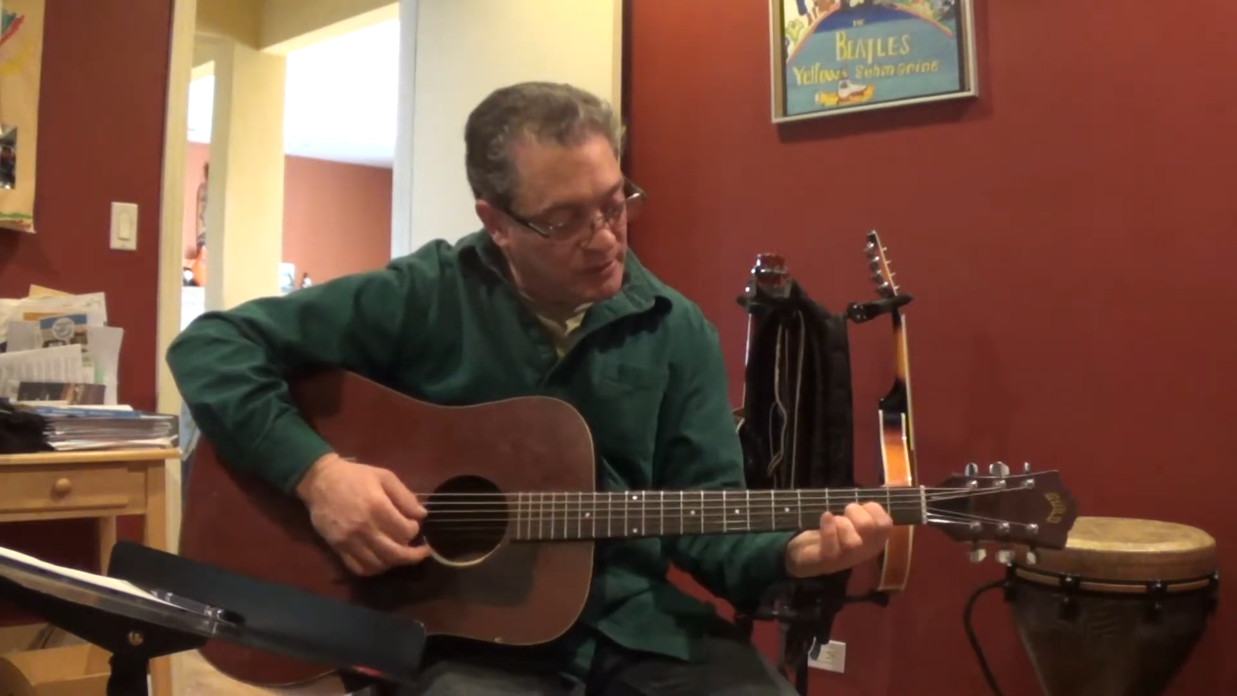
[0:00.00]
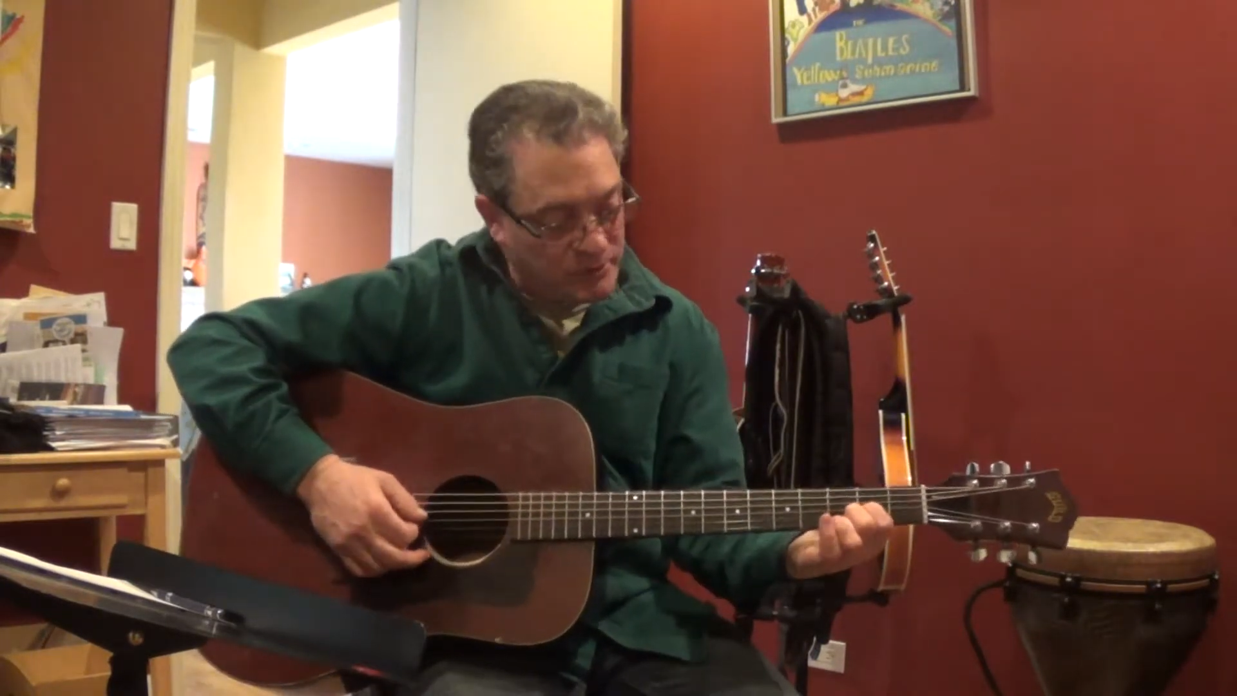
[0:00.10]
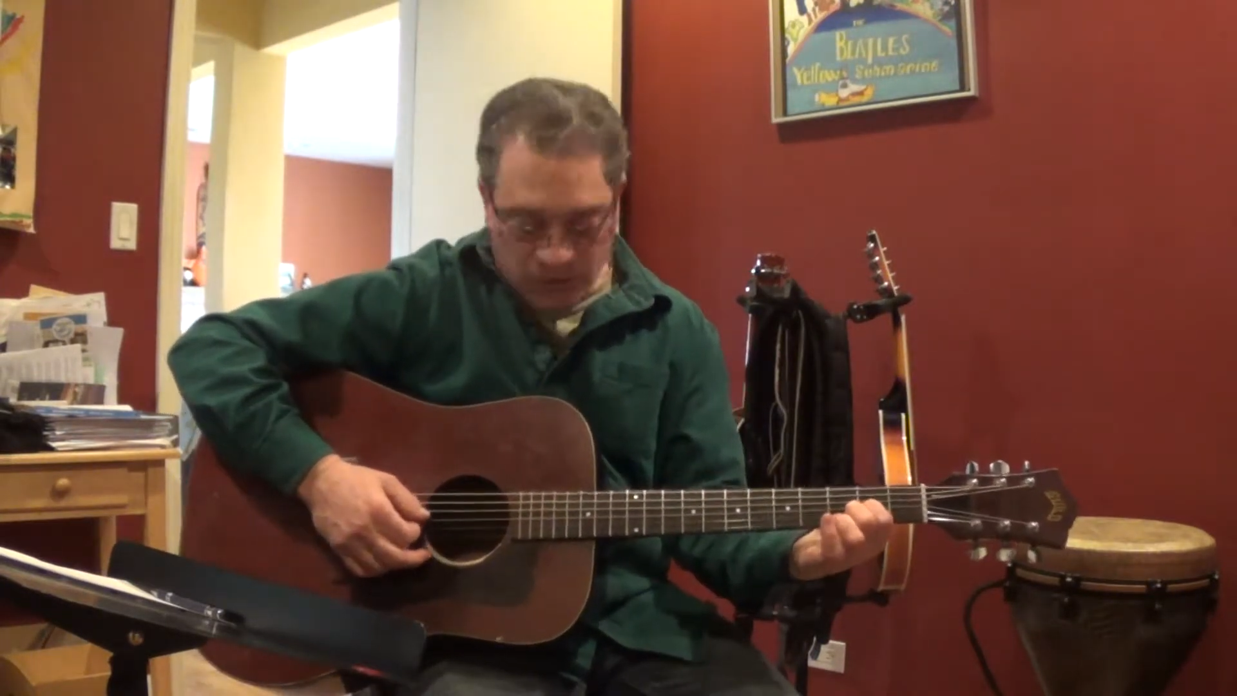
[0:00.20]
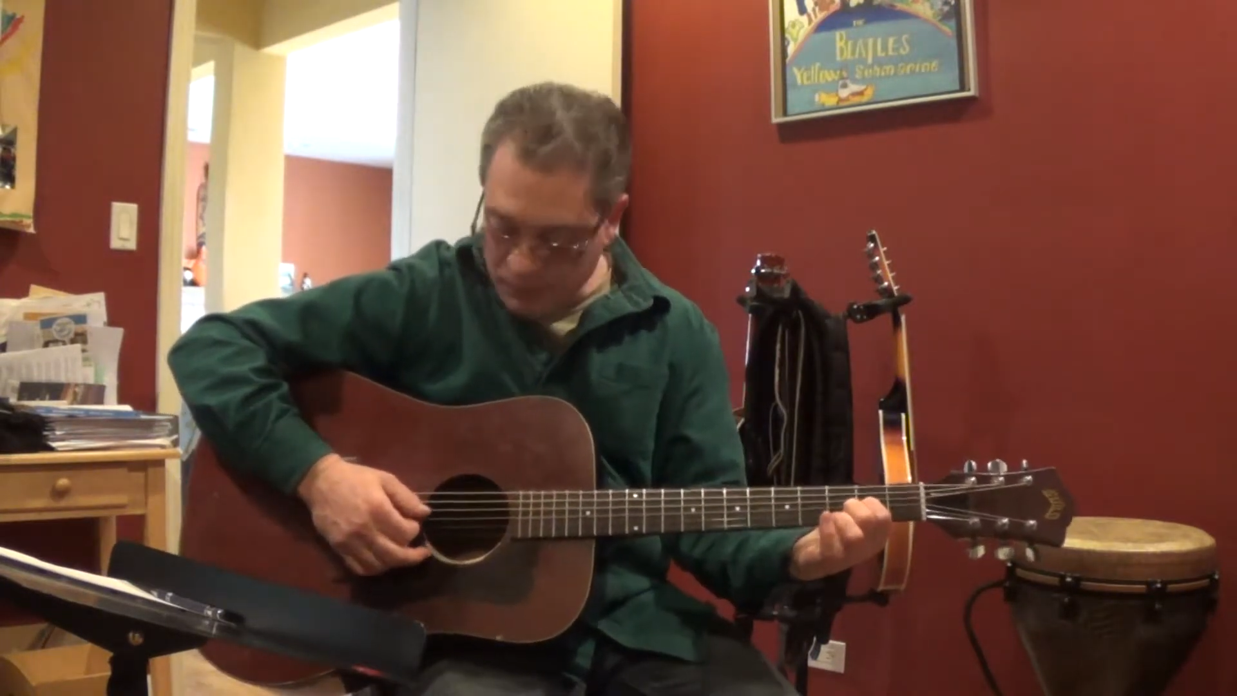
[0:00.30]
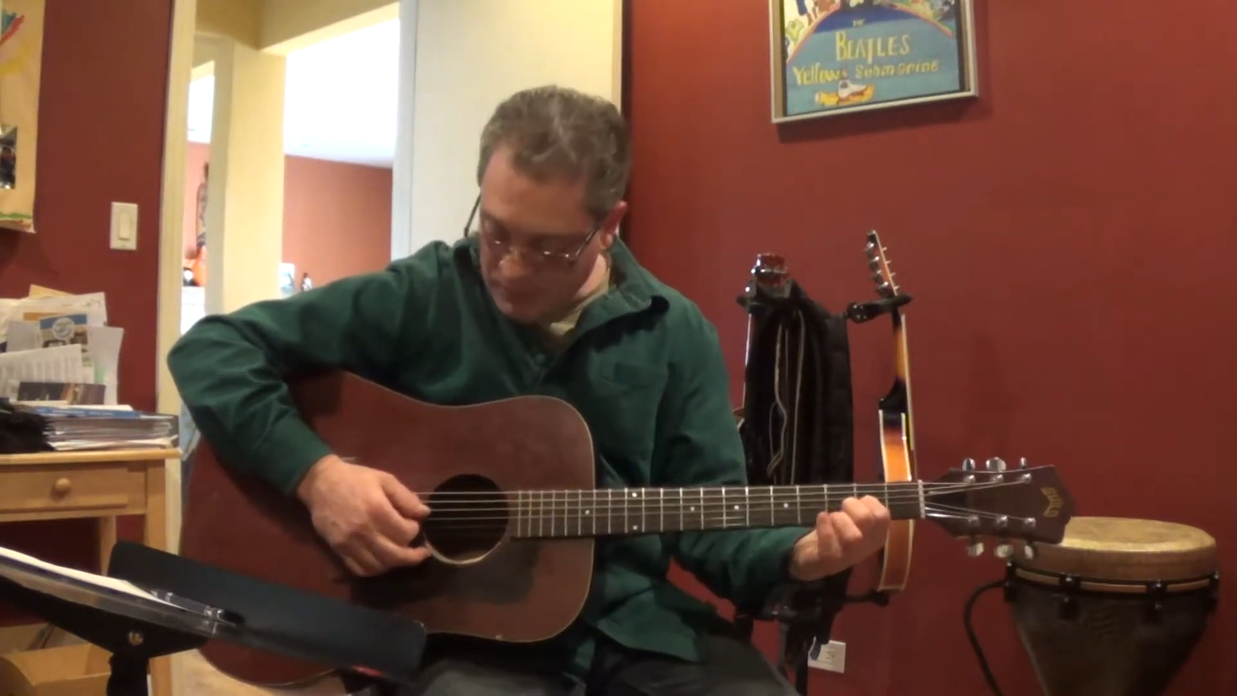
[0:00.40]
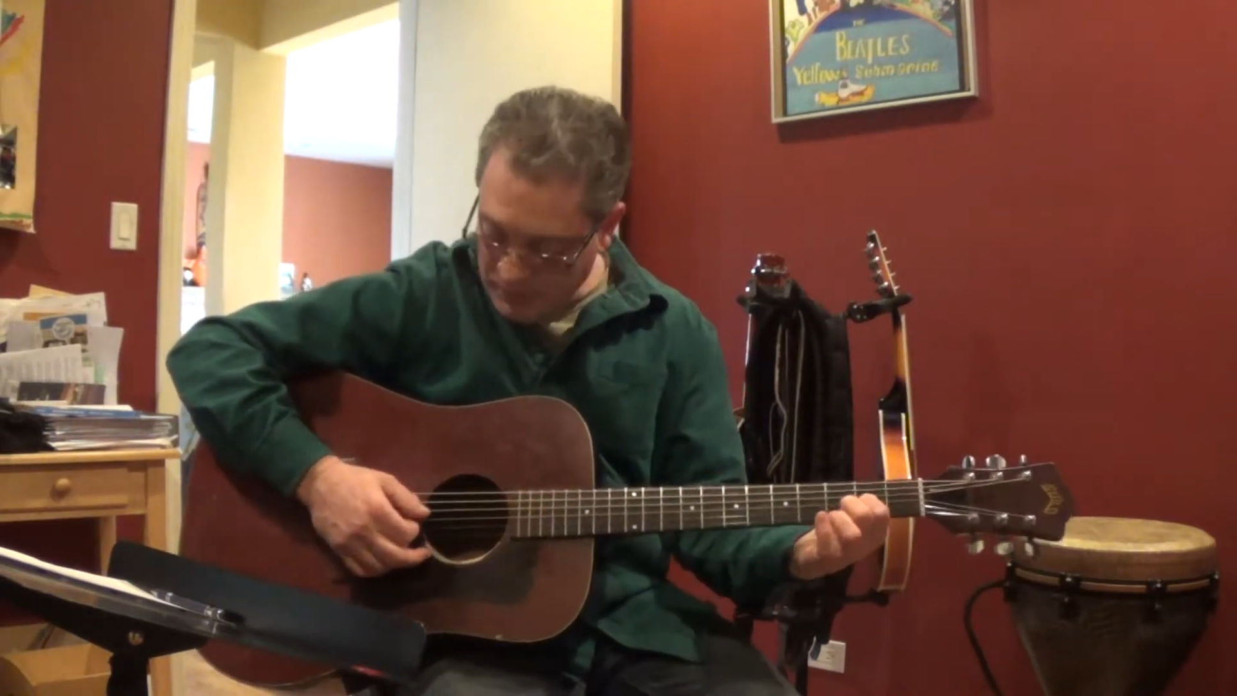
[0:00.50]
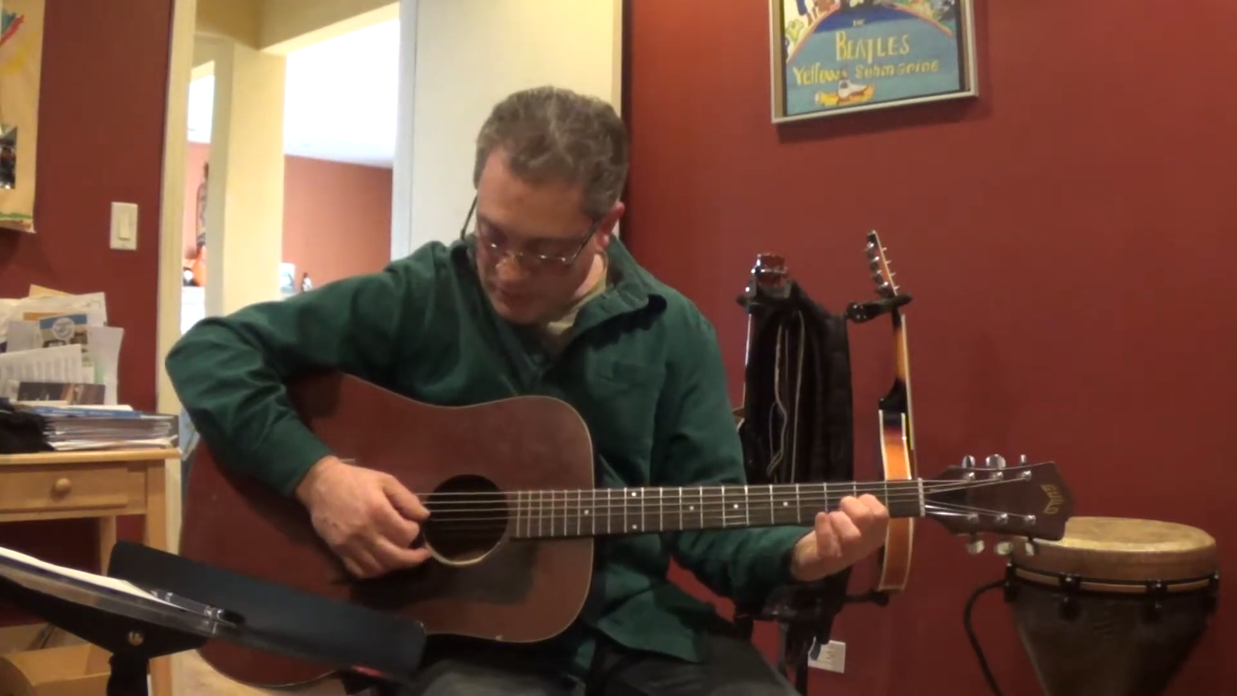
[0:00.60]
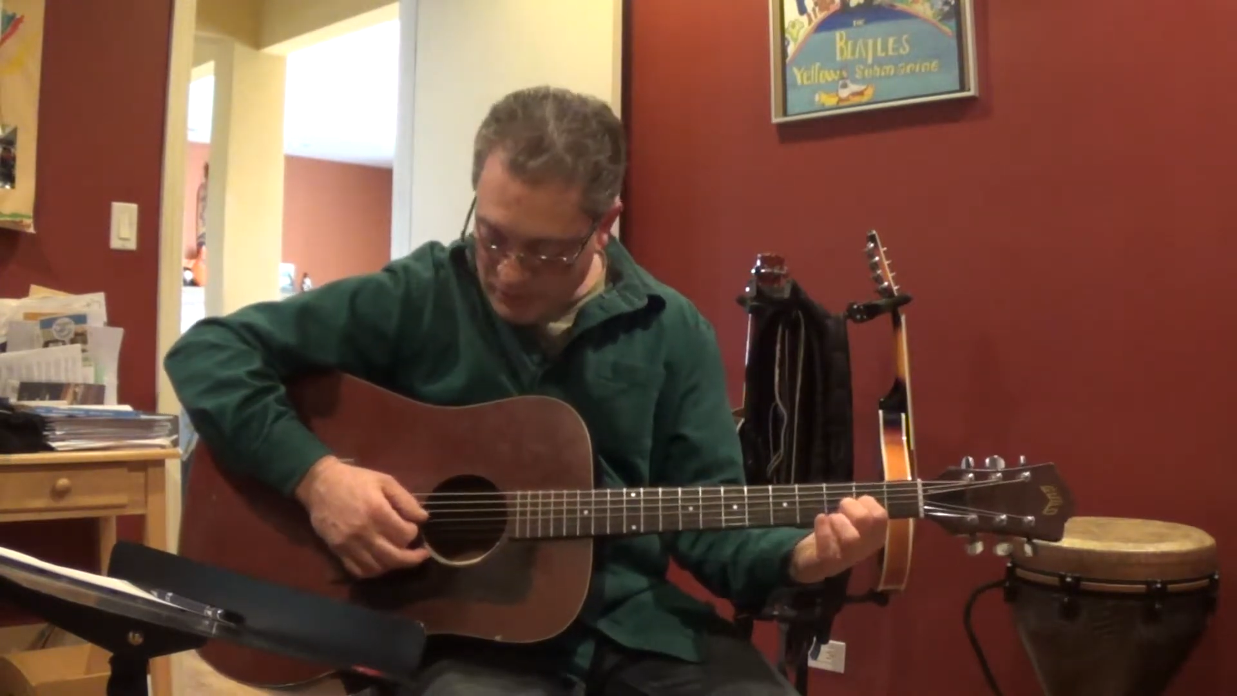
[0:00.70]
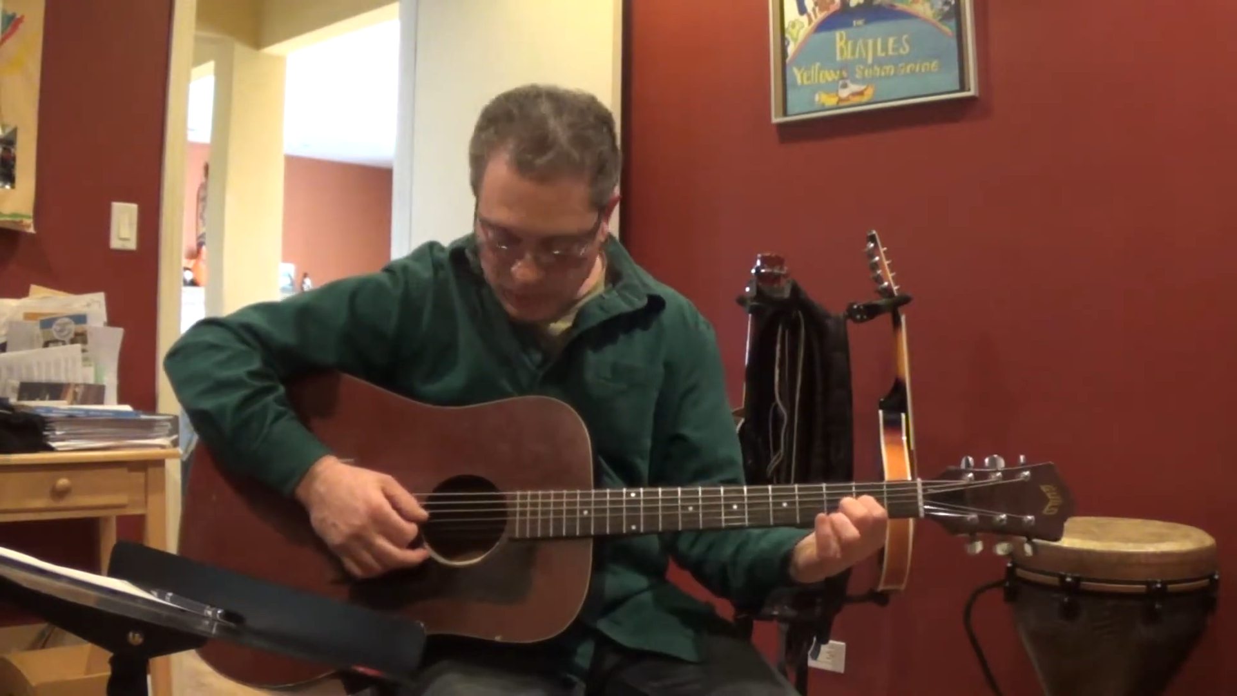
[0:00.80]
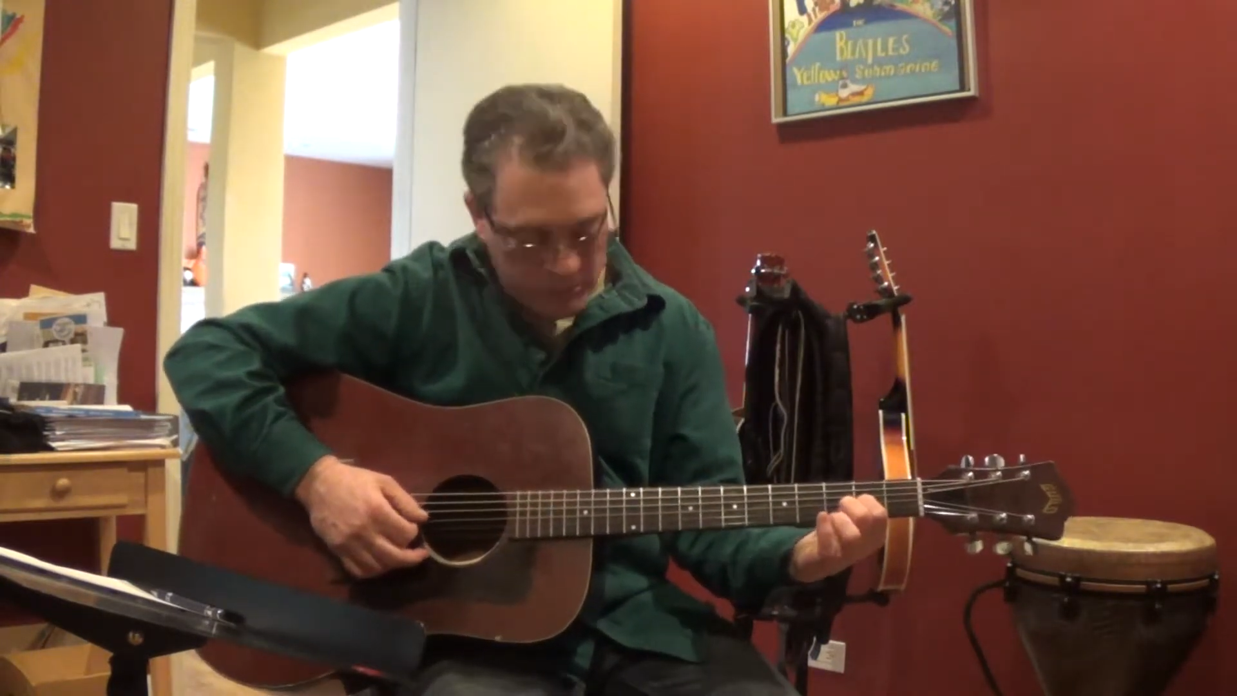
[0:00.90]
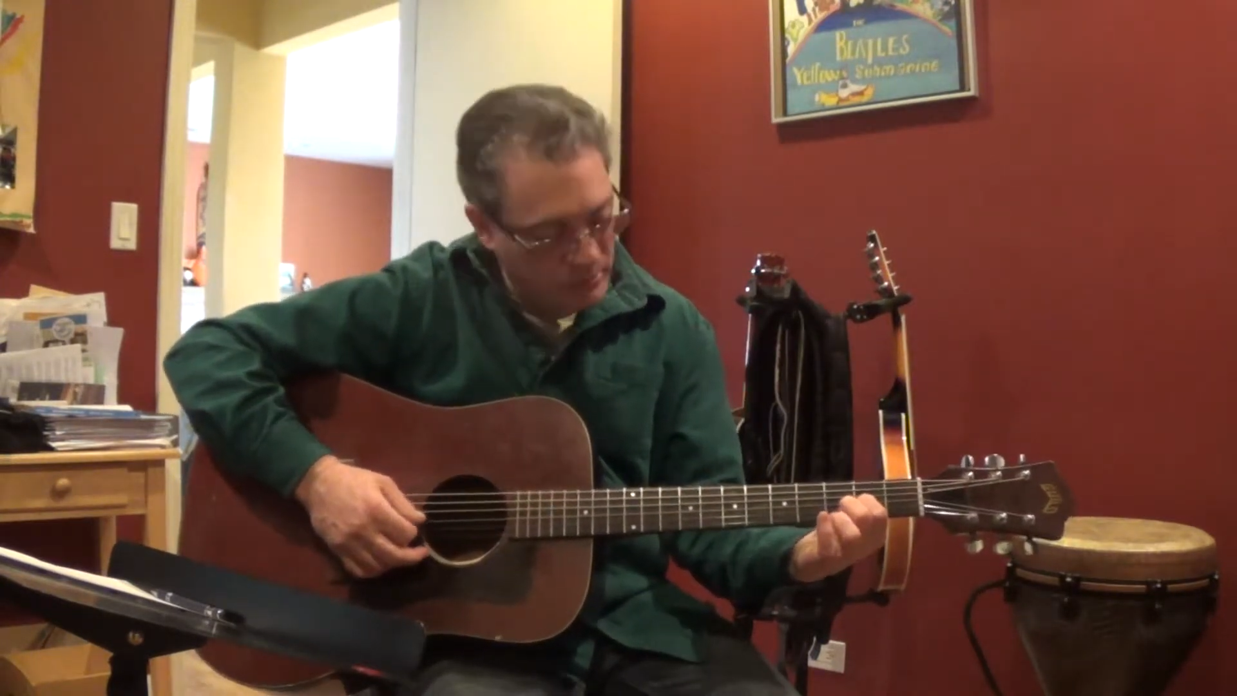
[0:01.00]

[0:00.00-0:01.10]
So we're going to go...